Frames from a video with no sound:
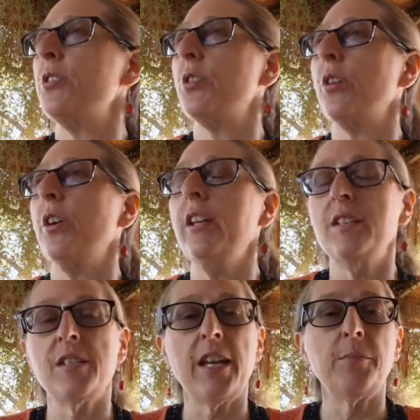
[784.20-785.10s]
a turn,
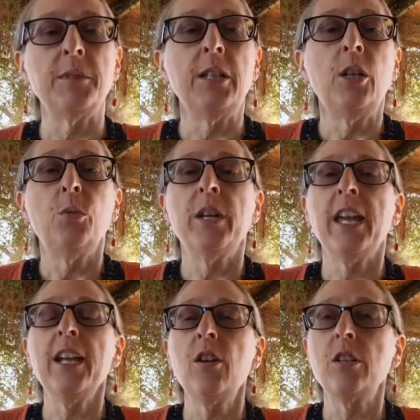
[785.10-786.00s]
is that we
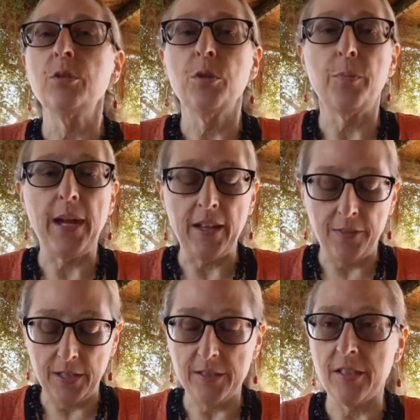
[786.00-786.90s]
can't all do the bad
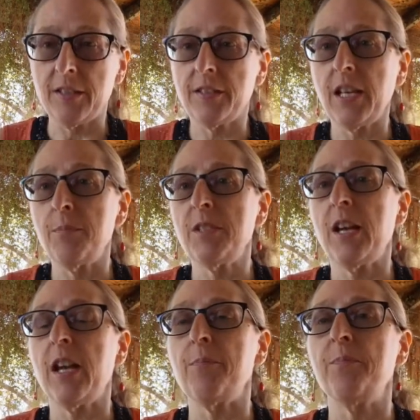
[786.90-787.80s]
things at the same
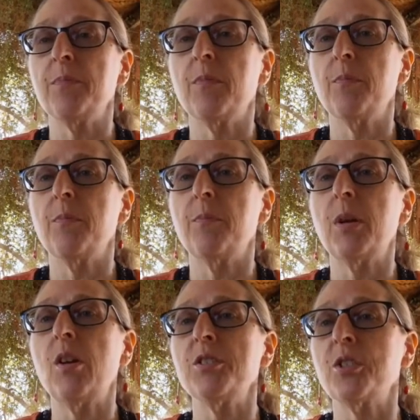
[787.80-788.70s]
time, but
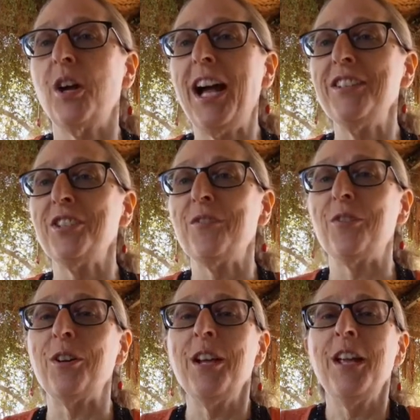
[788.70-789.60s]
also, hi
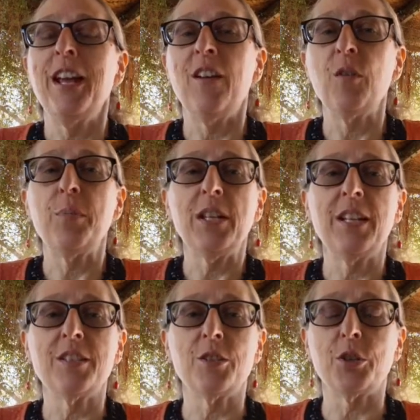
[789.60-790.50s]
Jennifer, everybody
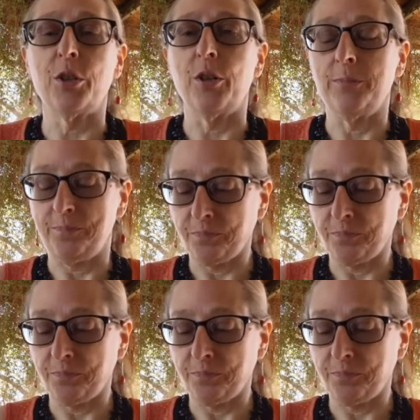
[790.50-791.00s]
gets a turn.